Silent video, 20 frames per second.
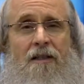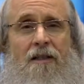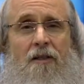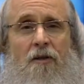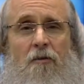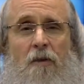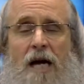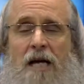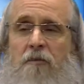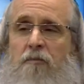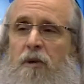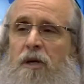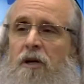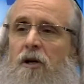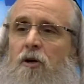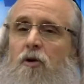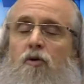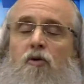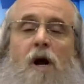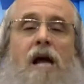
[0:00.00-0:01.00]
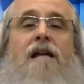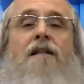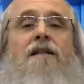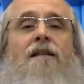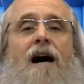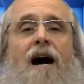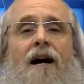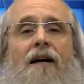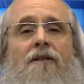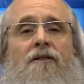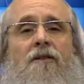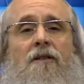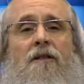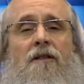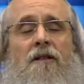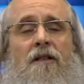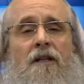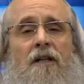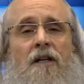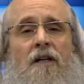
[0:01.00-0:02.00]
You might be a great
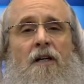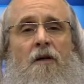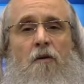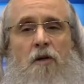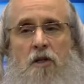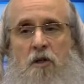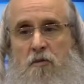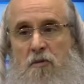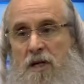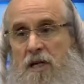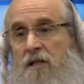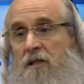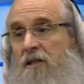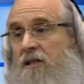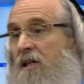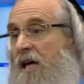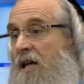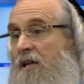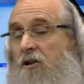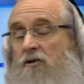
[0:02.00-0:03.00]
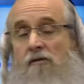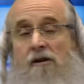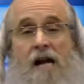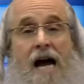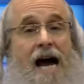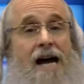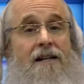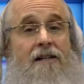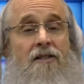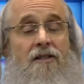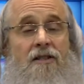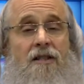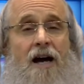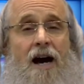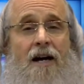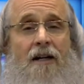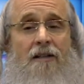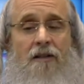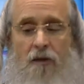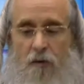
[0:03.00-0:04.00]
doctor, which means, and you're an honest
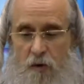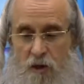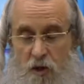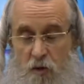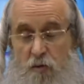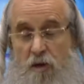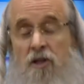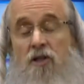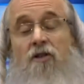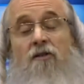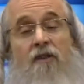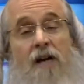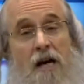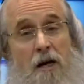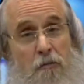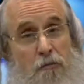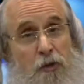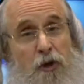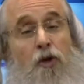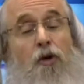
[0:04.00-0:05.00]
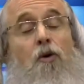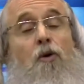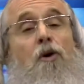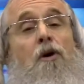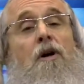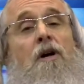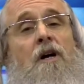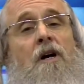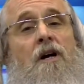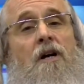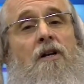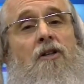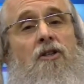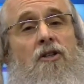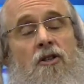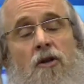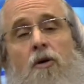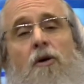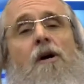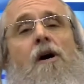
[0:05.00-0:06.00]
doctor, which means you've got a pure
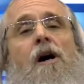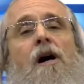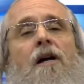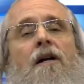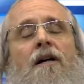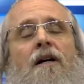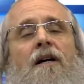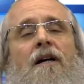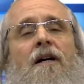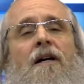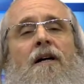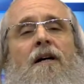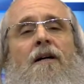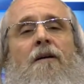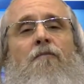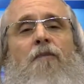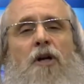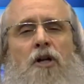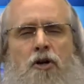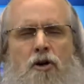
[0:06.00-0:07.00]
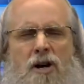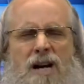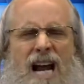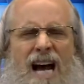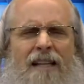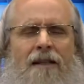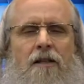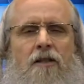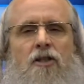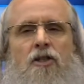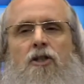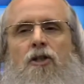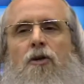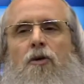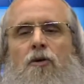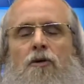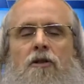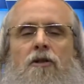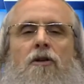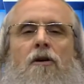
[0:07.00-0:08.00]
suit on. But you're not the
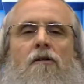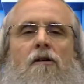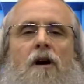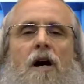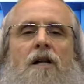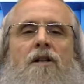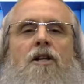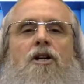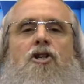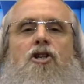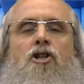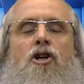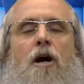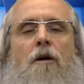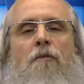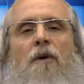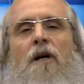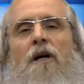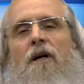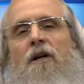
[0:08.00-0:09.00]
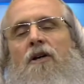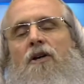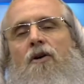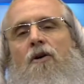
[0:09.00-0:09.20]
suit. You're a neshama.